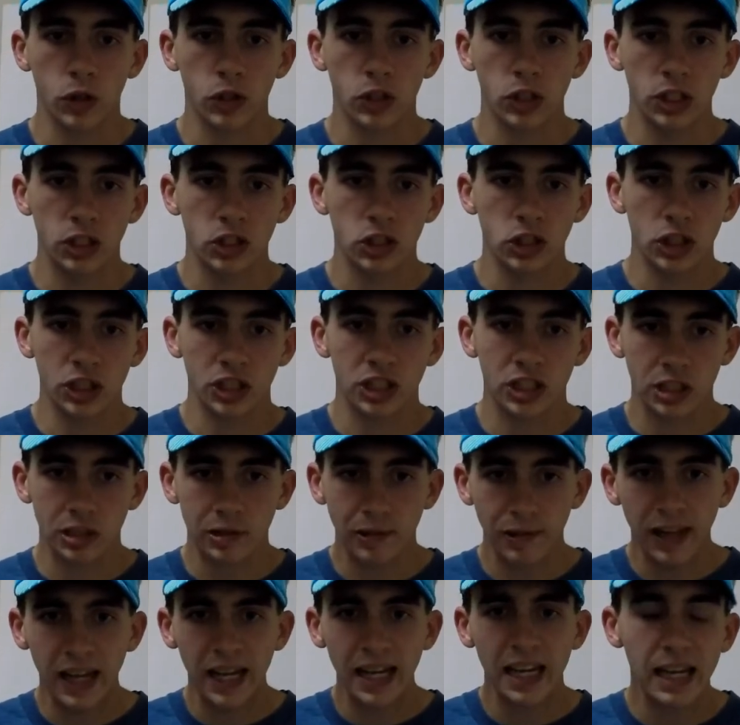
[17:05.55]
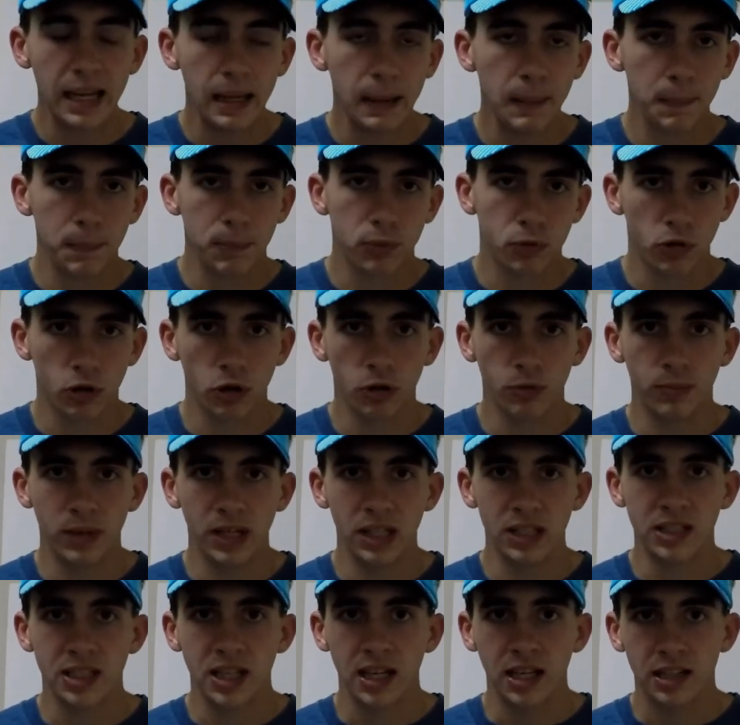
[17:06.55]
It's just slight
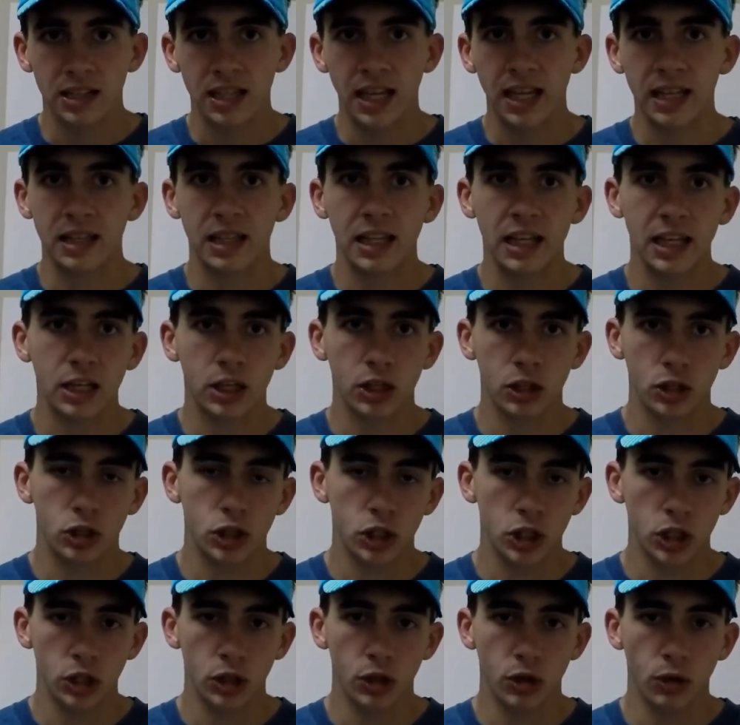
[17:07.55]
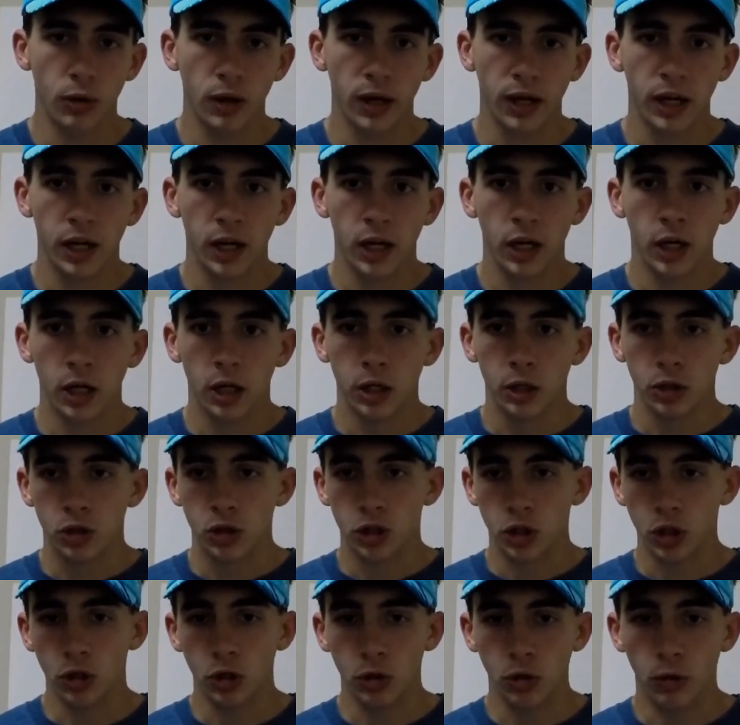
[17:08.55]
improvements that they could do
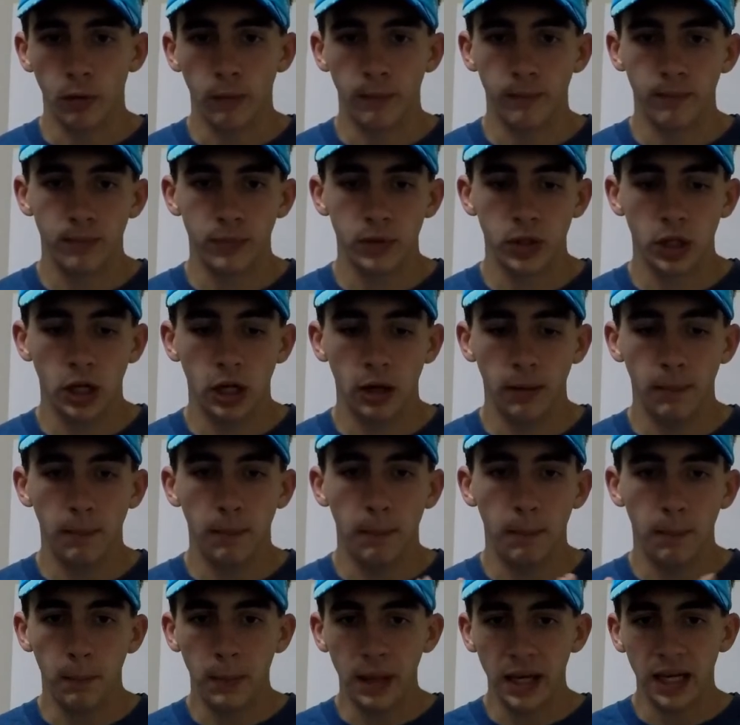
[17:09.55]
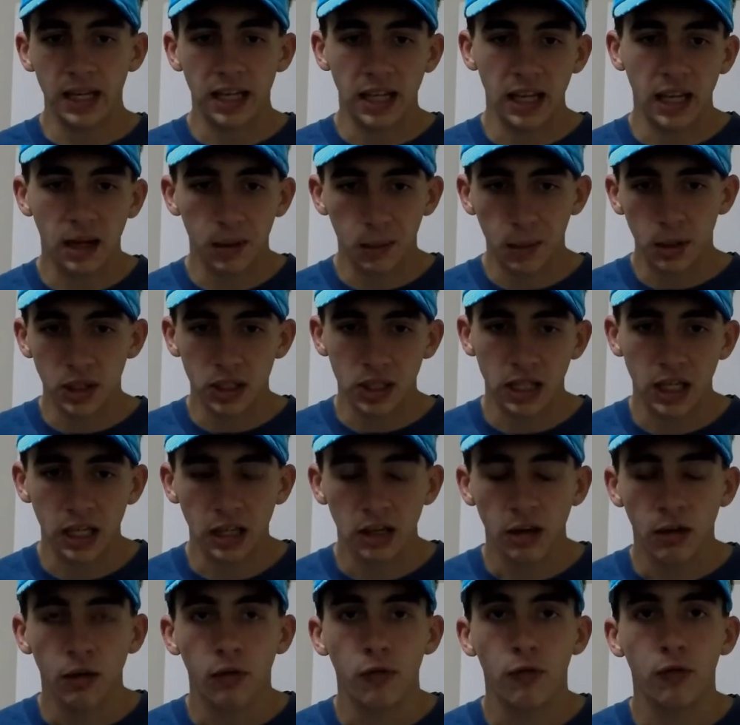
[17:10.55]
to make
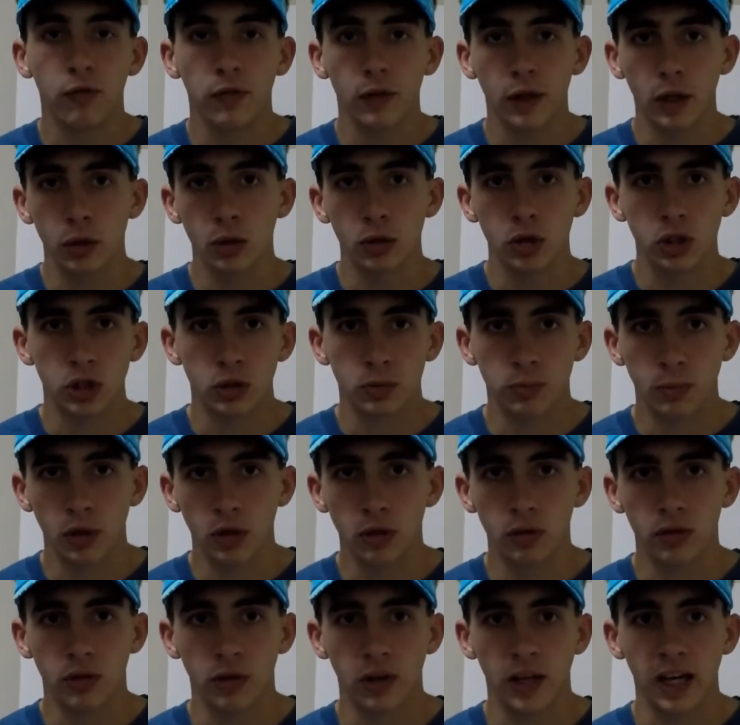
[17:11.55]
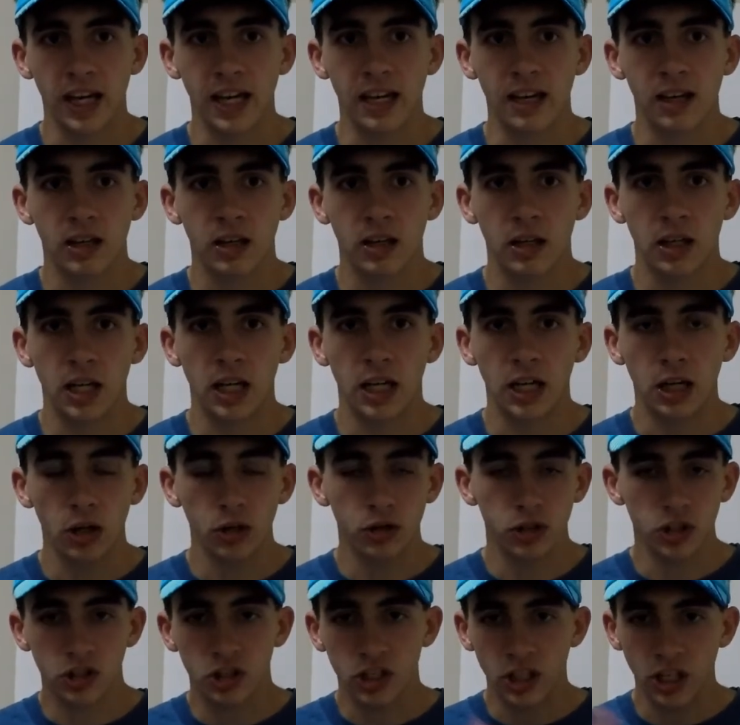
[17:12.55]
everything flow smoothly. And I'll
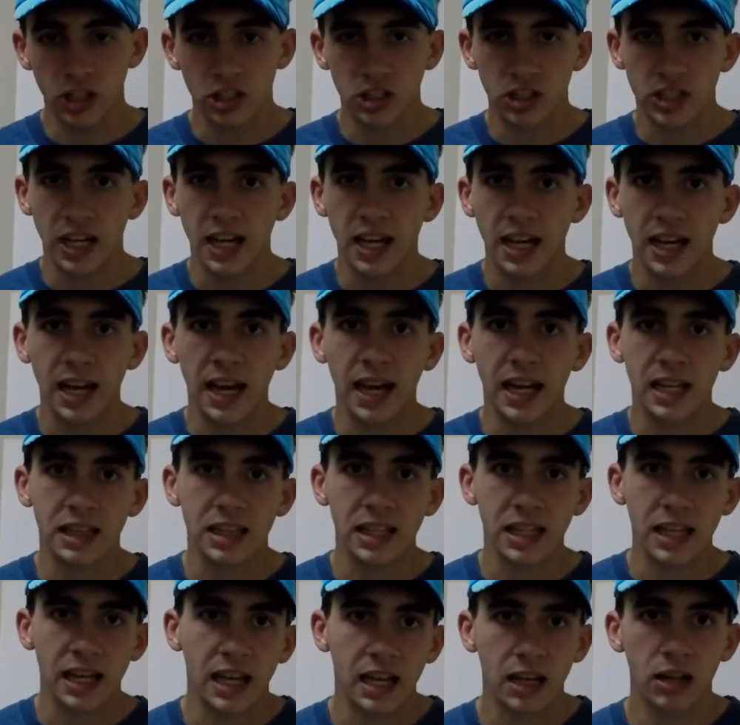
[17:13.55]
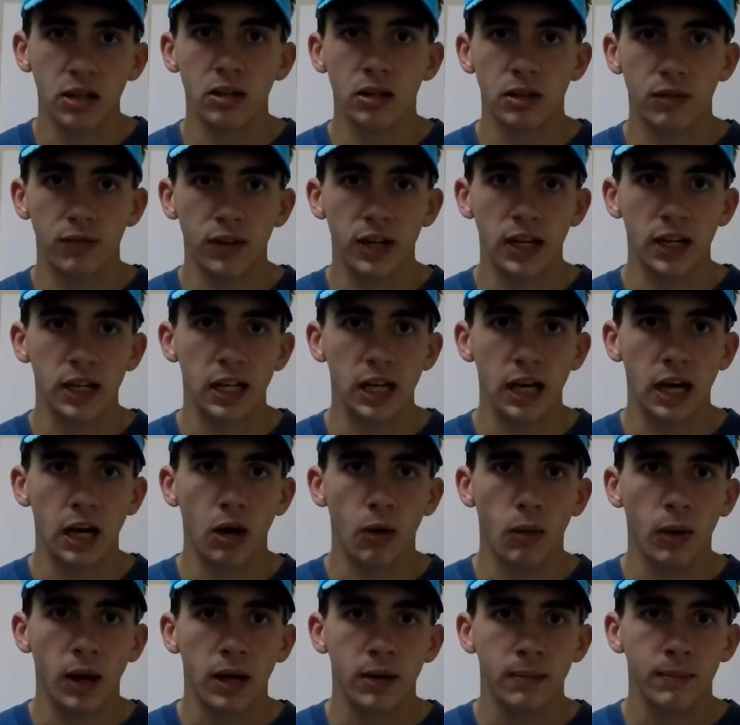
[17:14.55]
discuss that at the end of the video.